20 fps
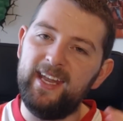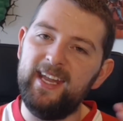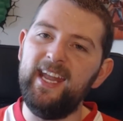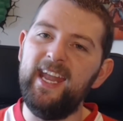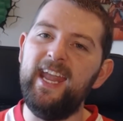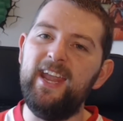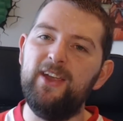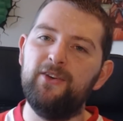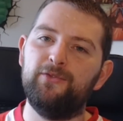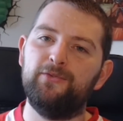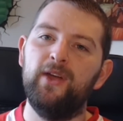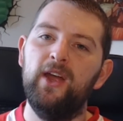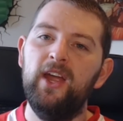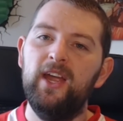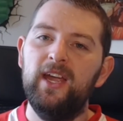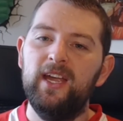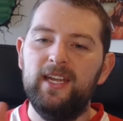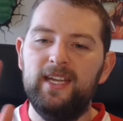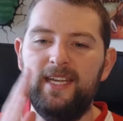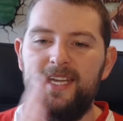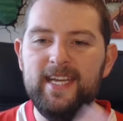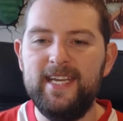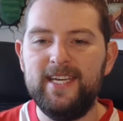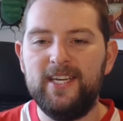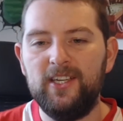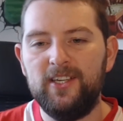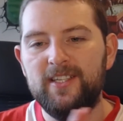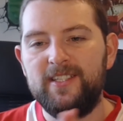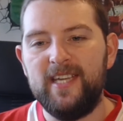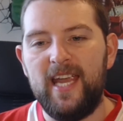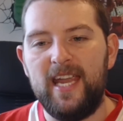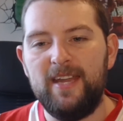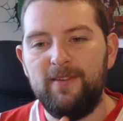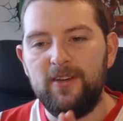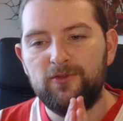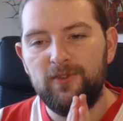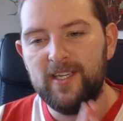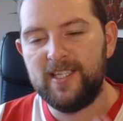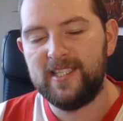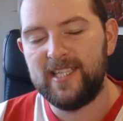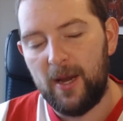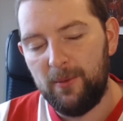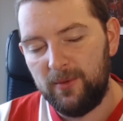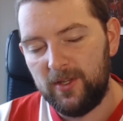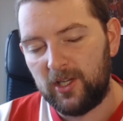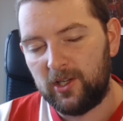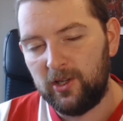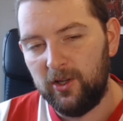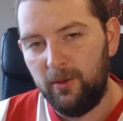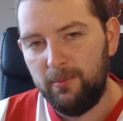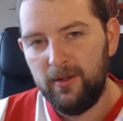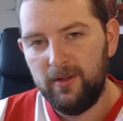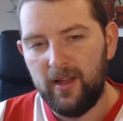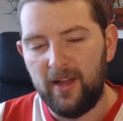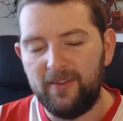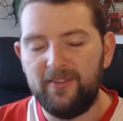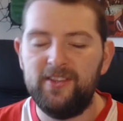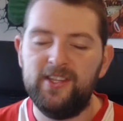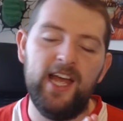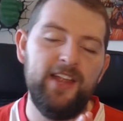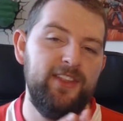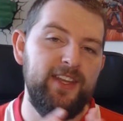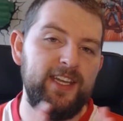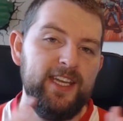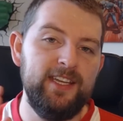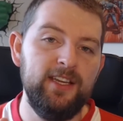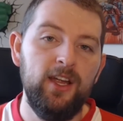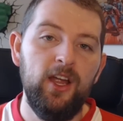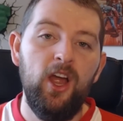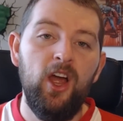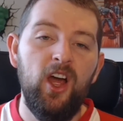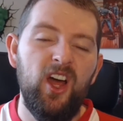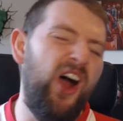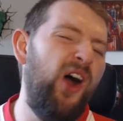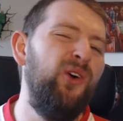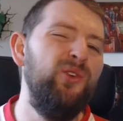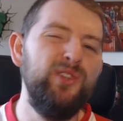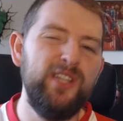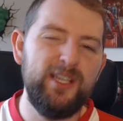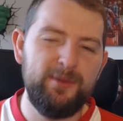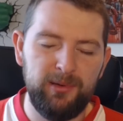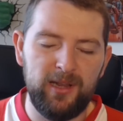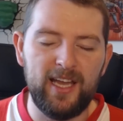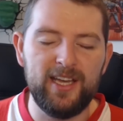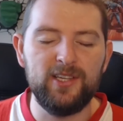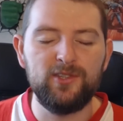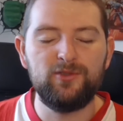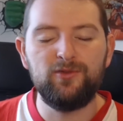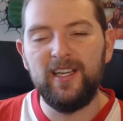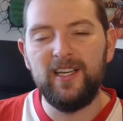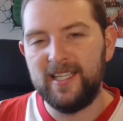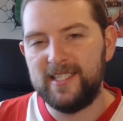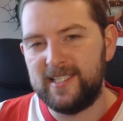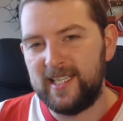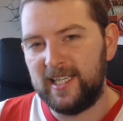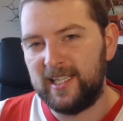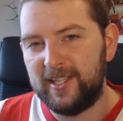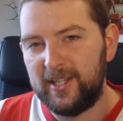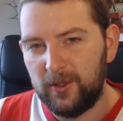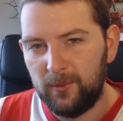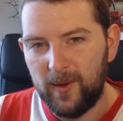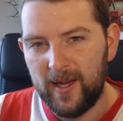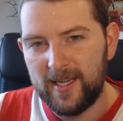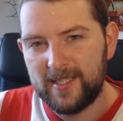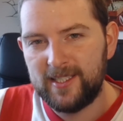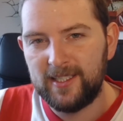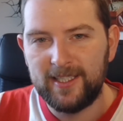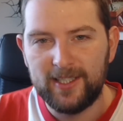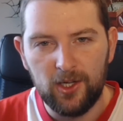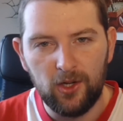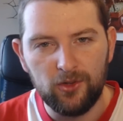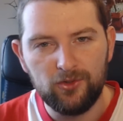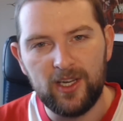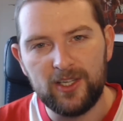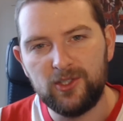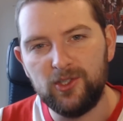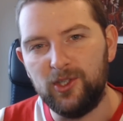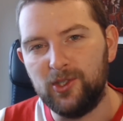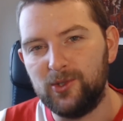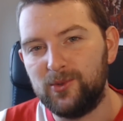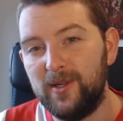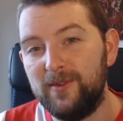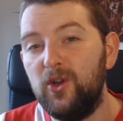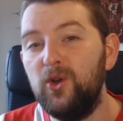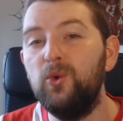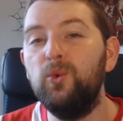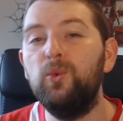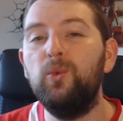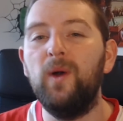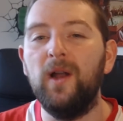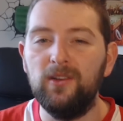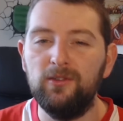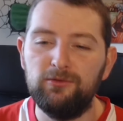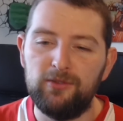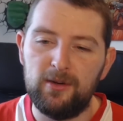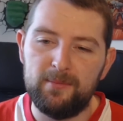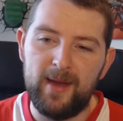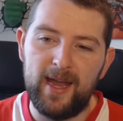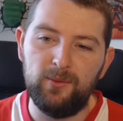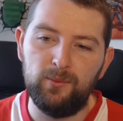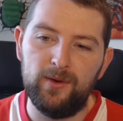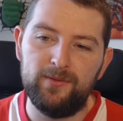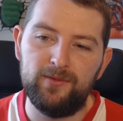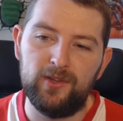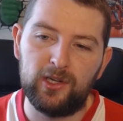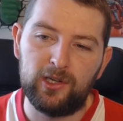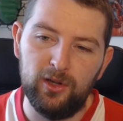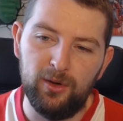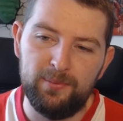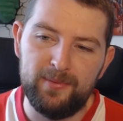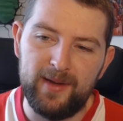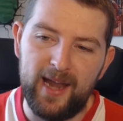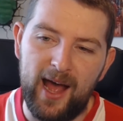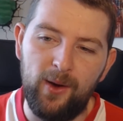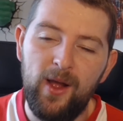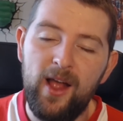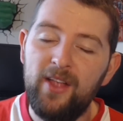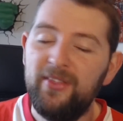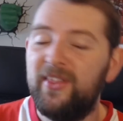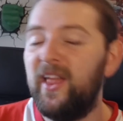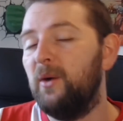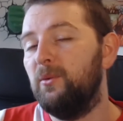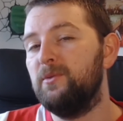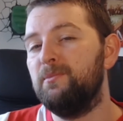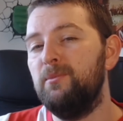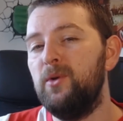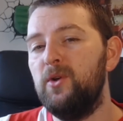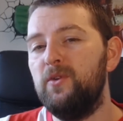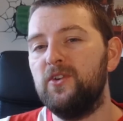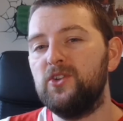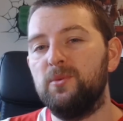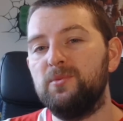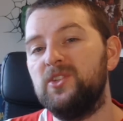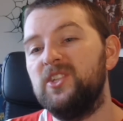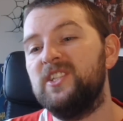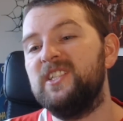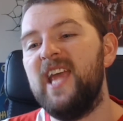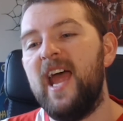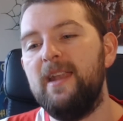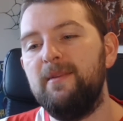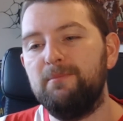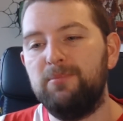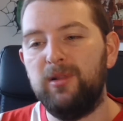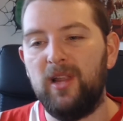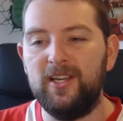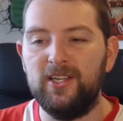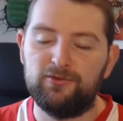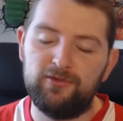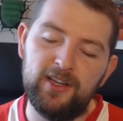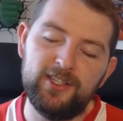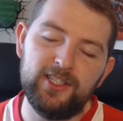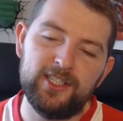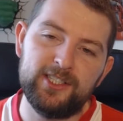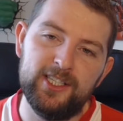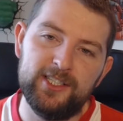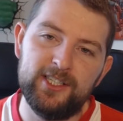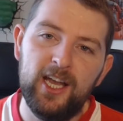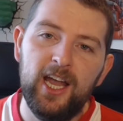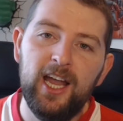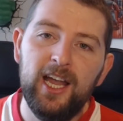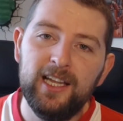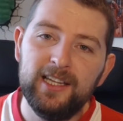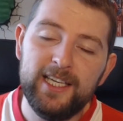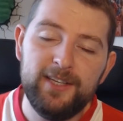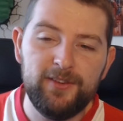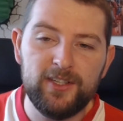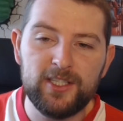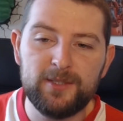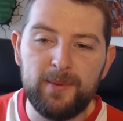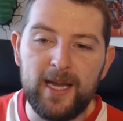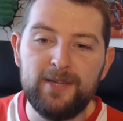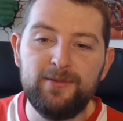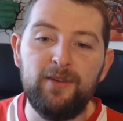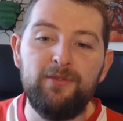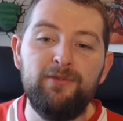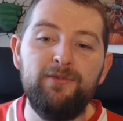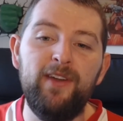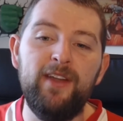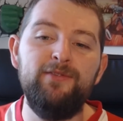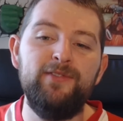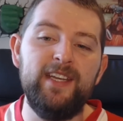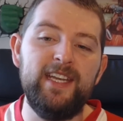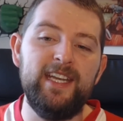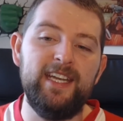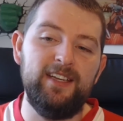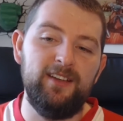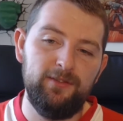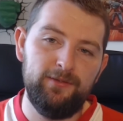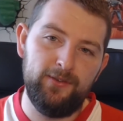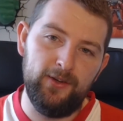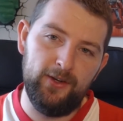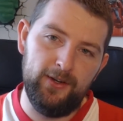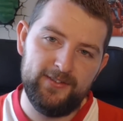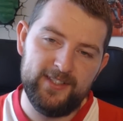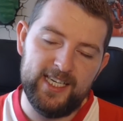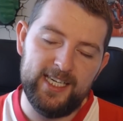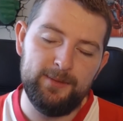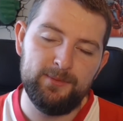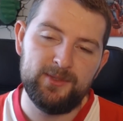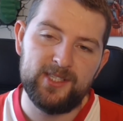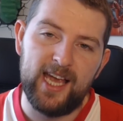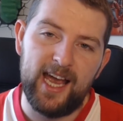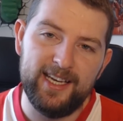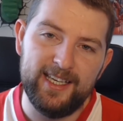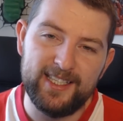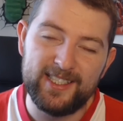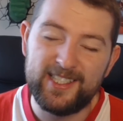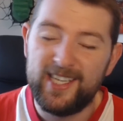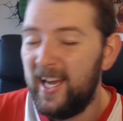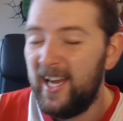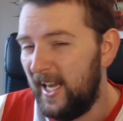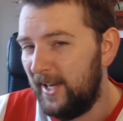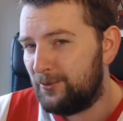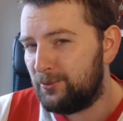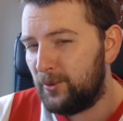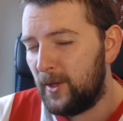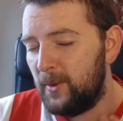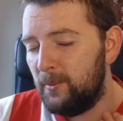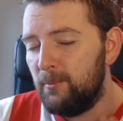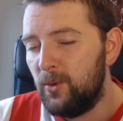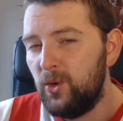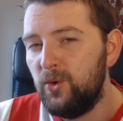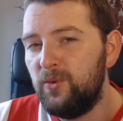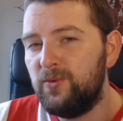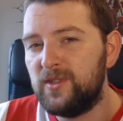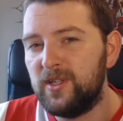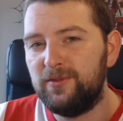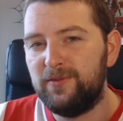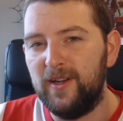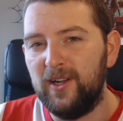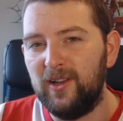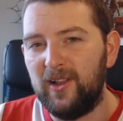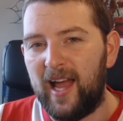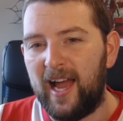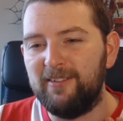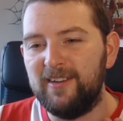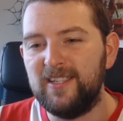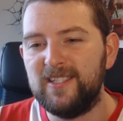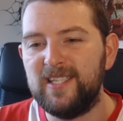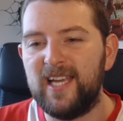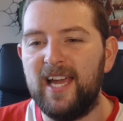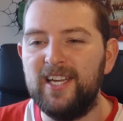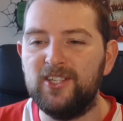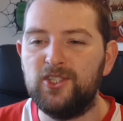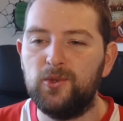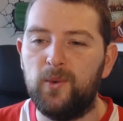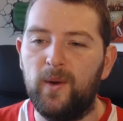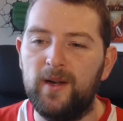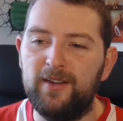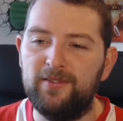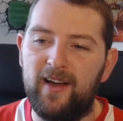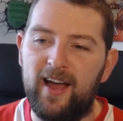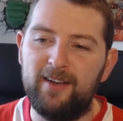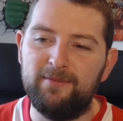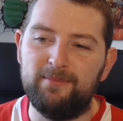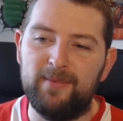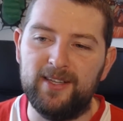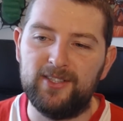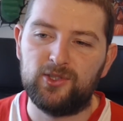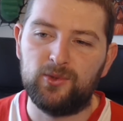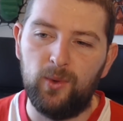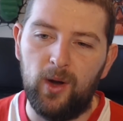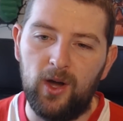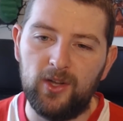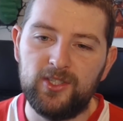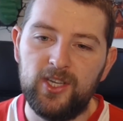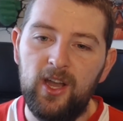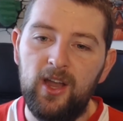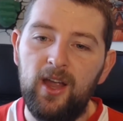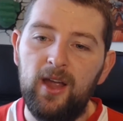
If Egan and Davis re-sign with the club, I think they're the only players realistically that we're still in contract talks with who will remain with the club. Now, that would move us up to 10 players registered, leaving space for 15 first-team signings if we move to fill our entire 25-man squad.